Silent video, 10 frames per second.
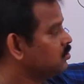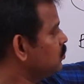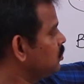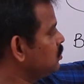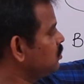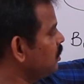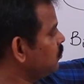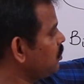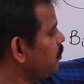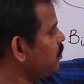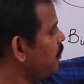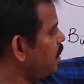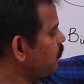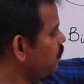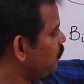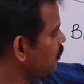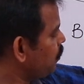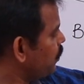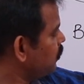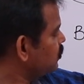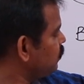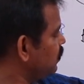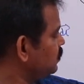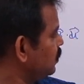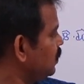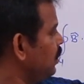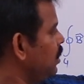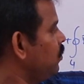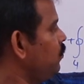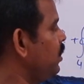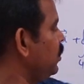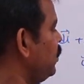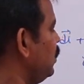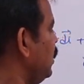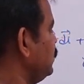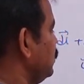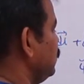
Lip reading: So this strength of the magnetic field when compared to this one is very less.